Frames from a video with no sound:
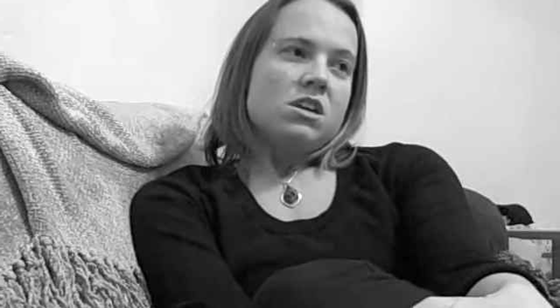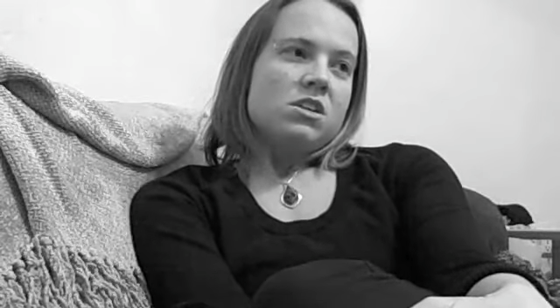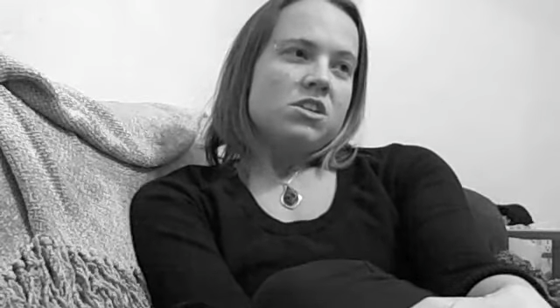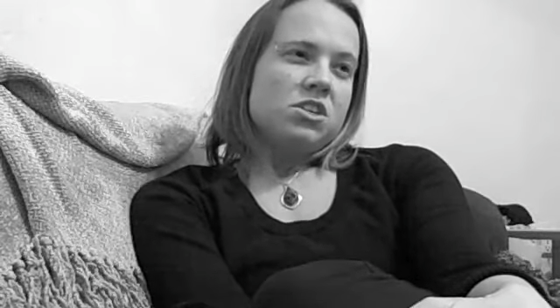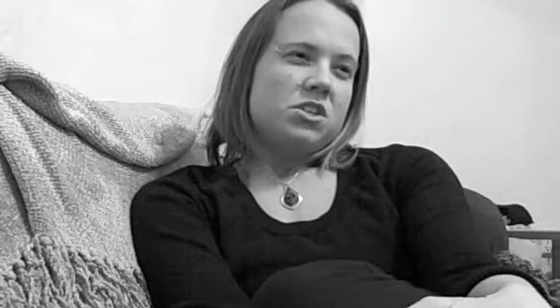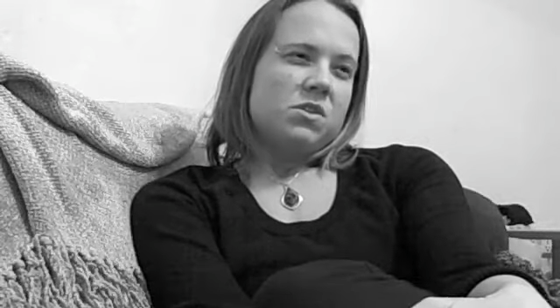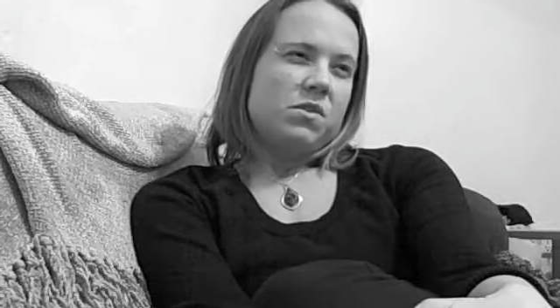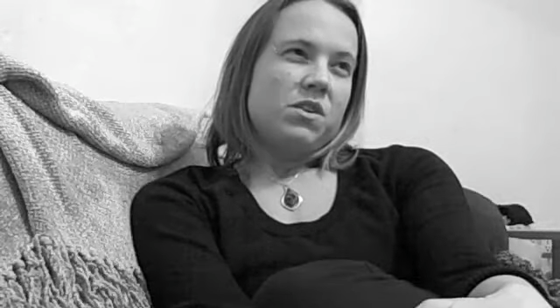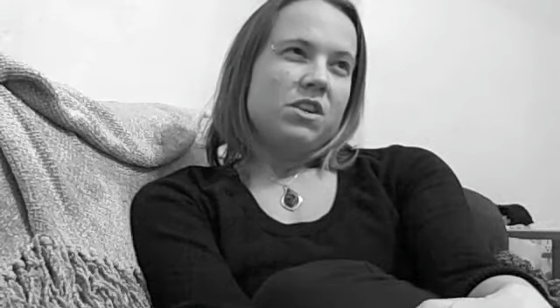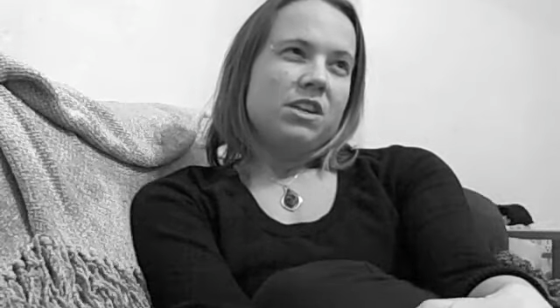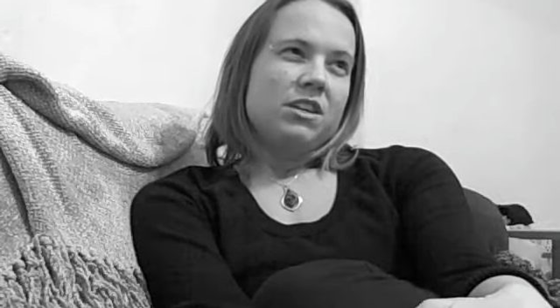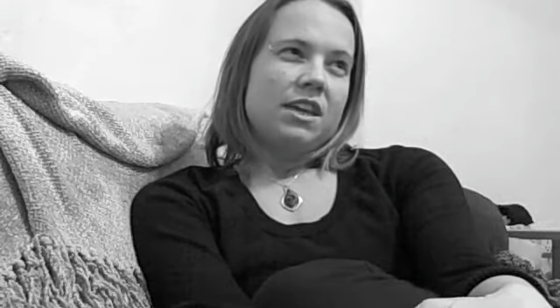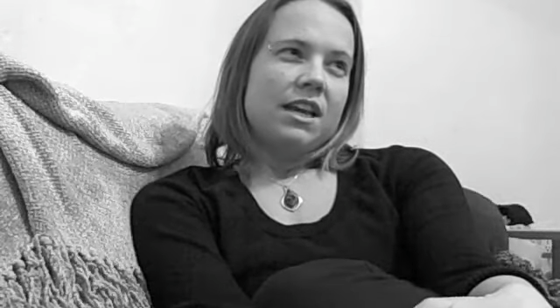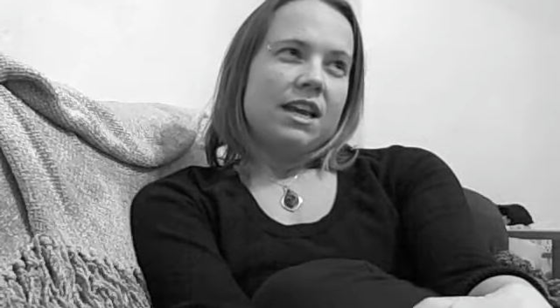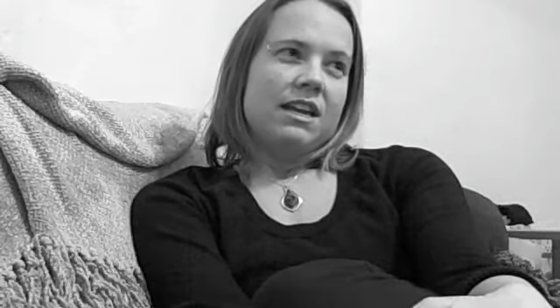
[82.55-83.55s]
just feeling
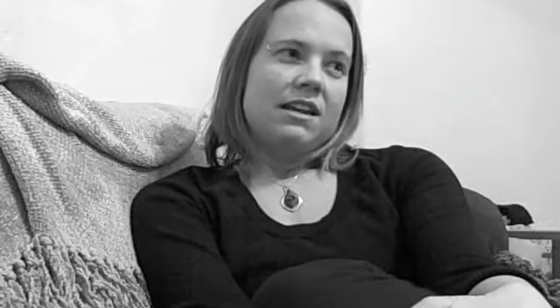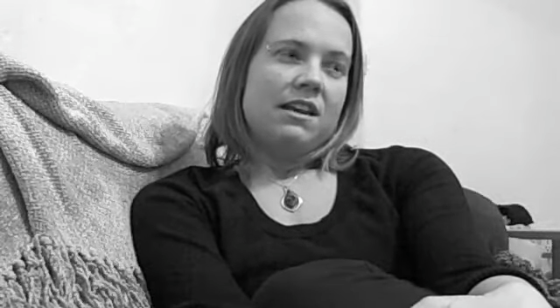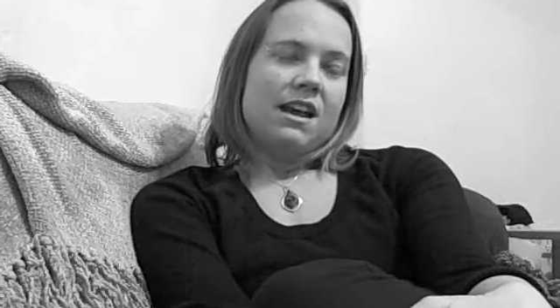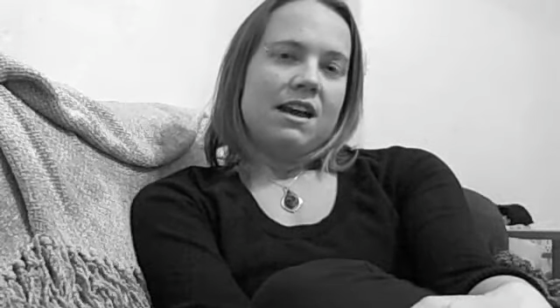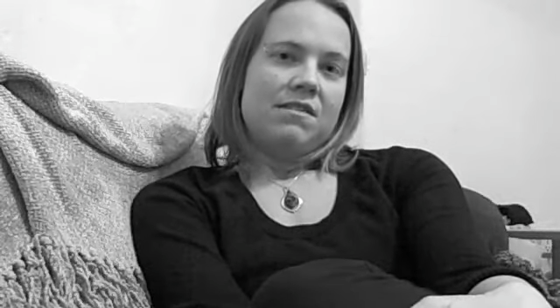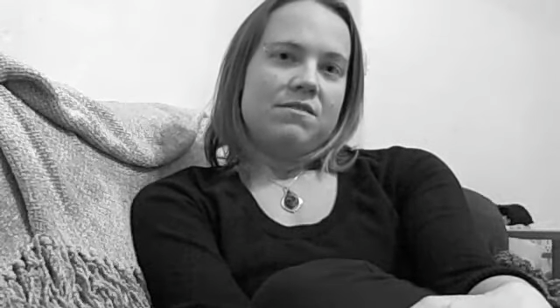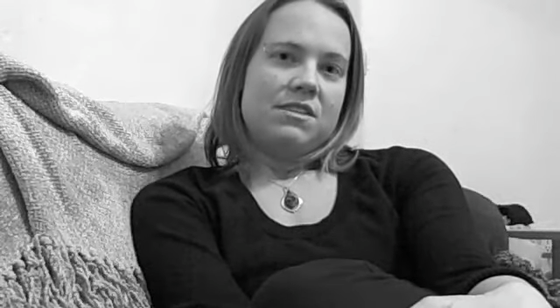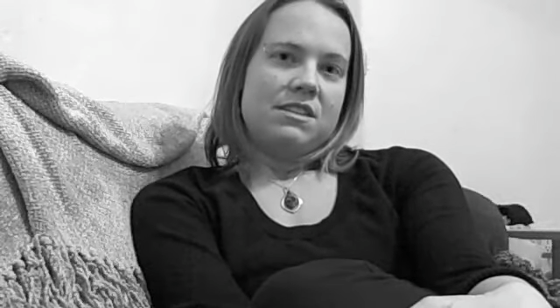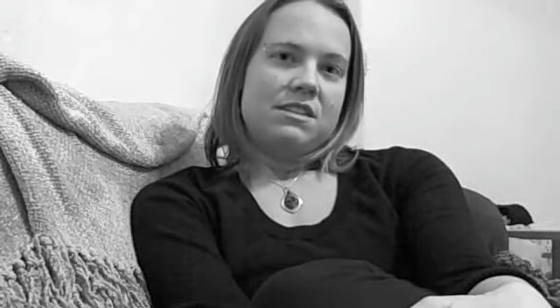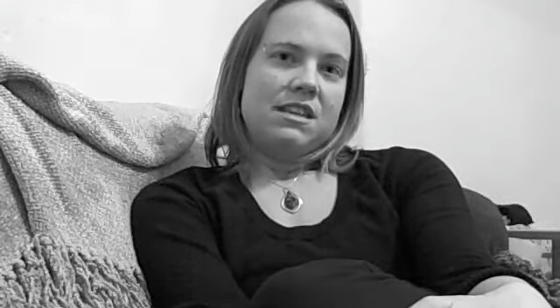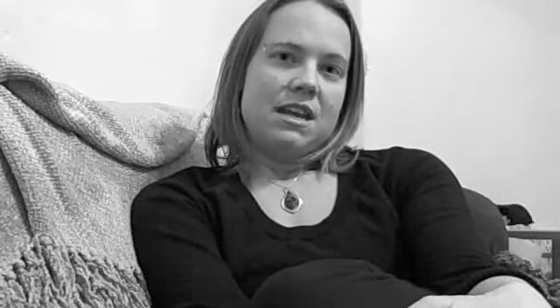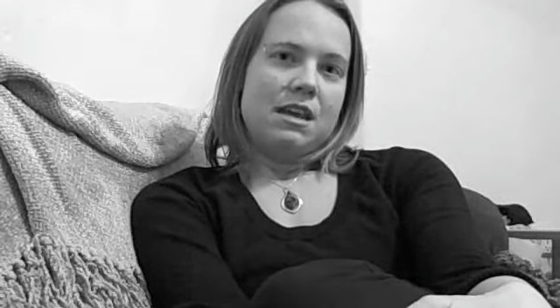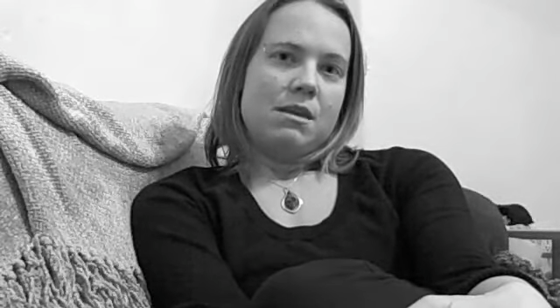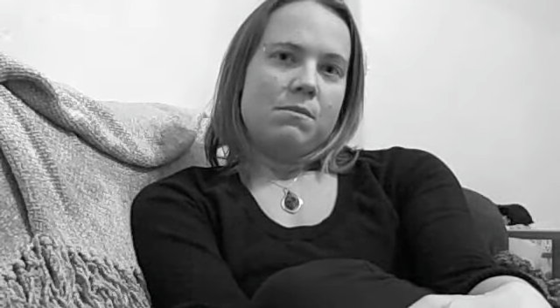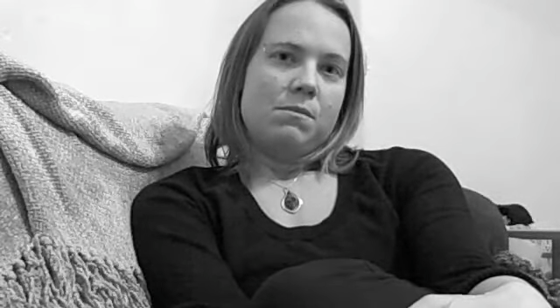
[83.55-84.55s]
like I didn't have the
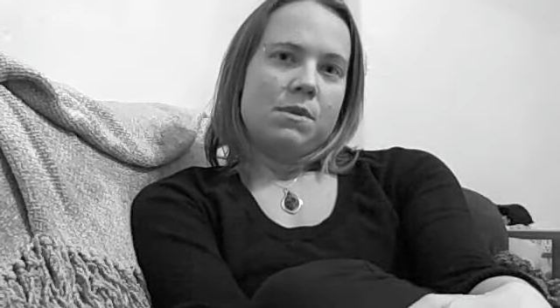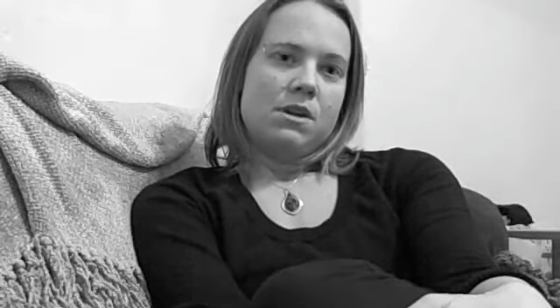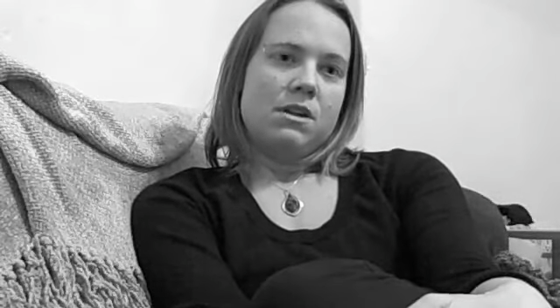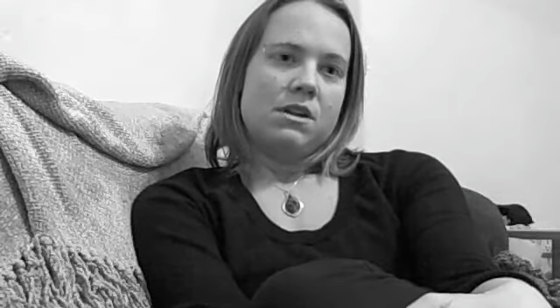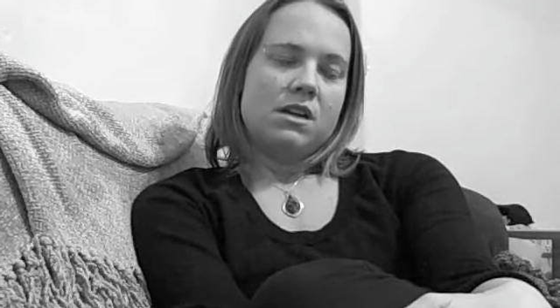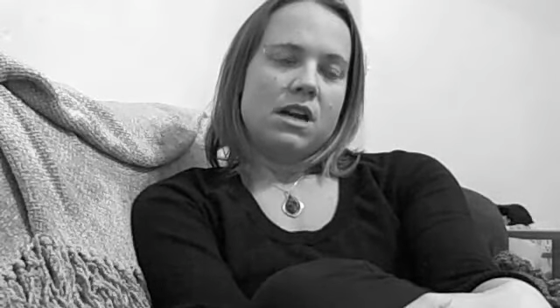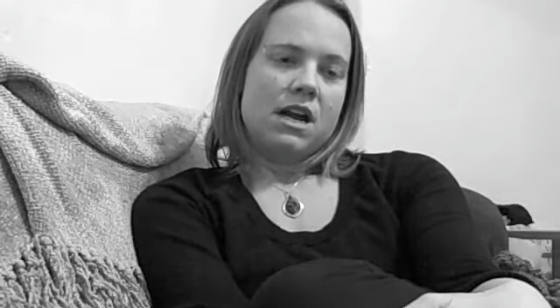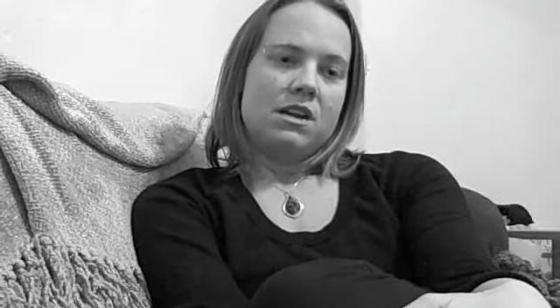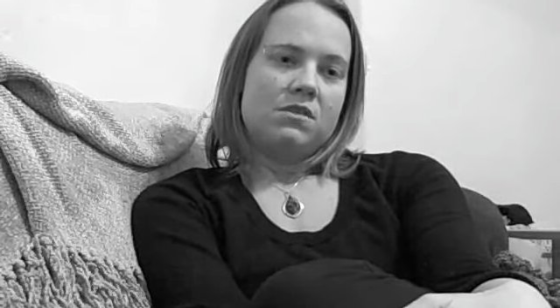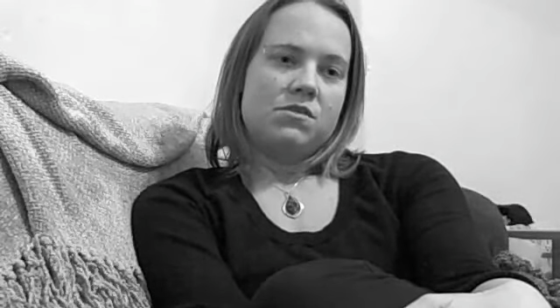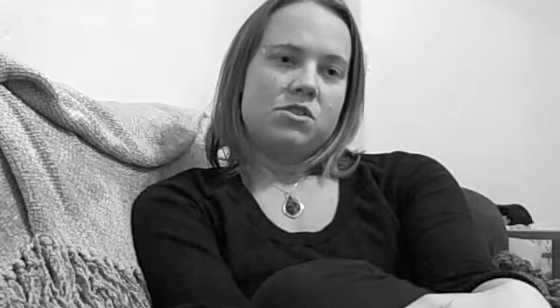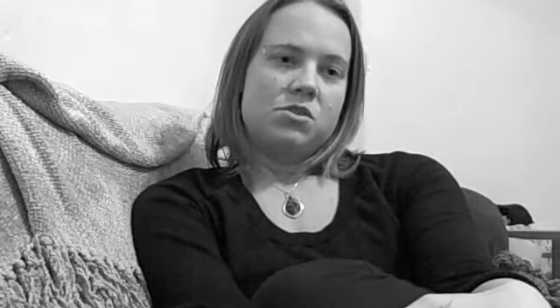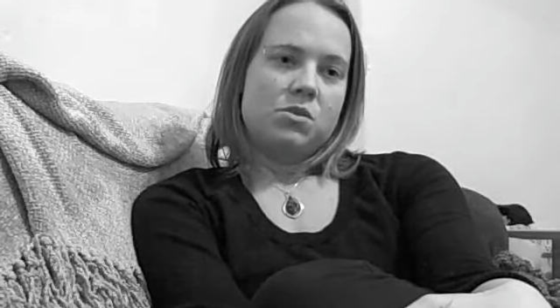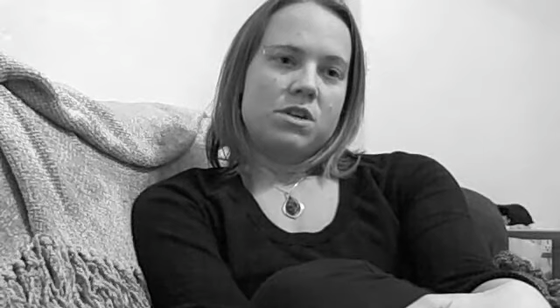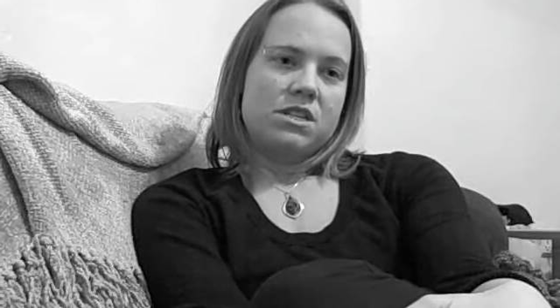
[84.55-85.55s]
same kind of
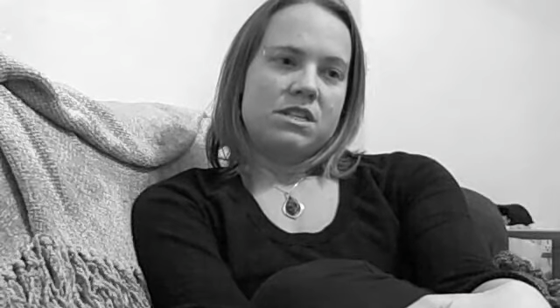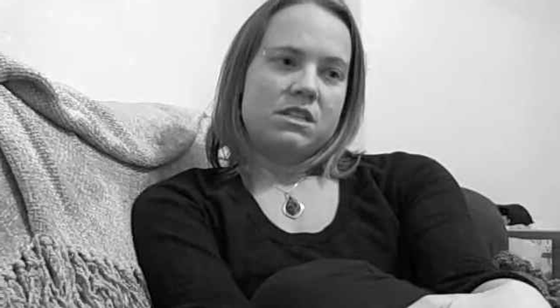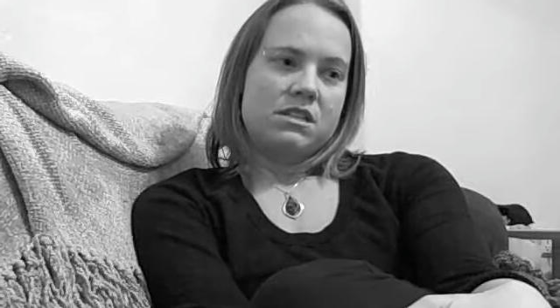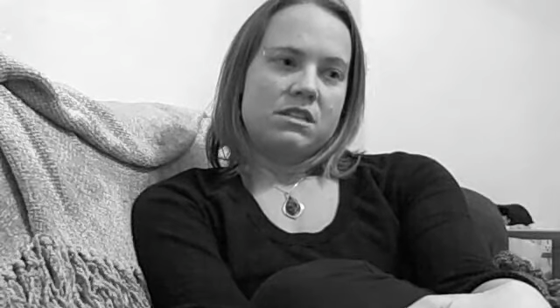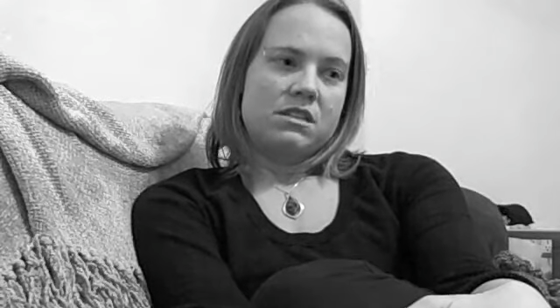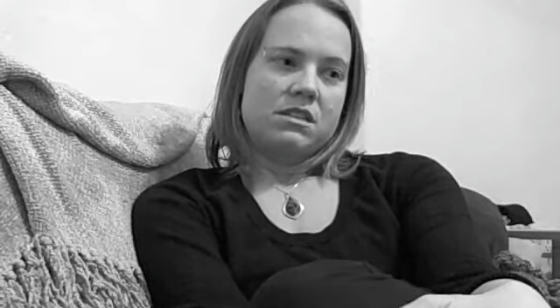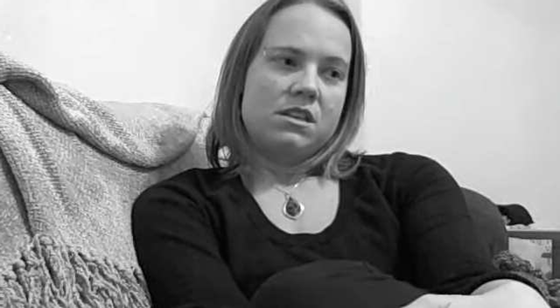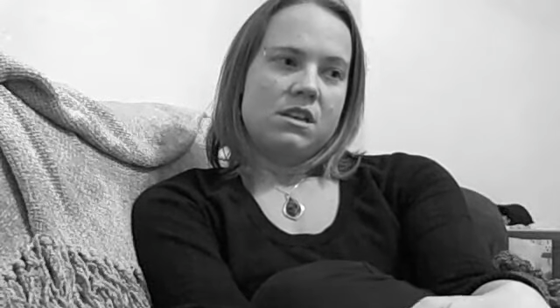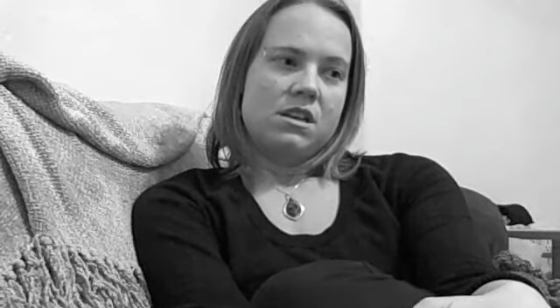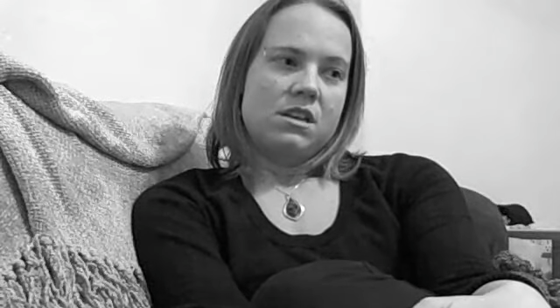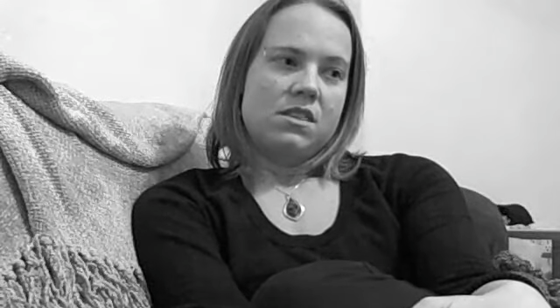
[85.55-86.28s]
choices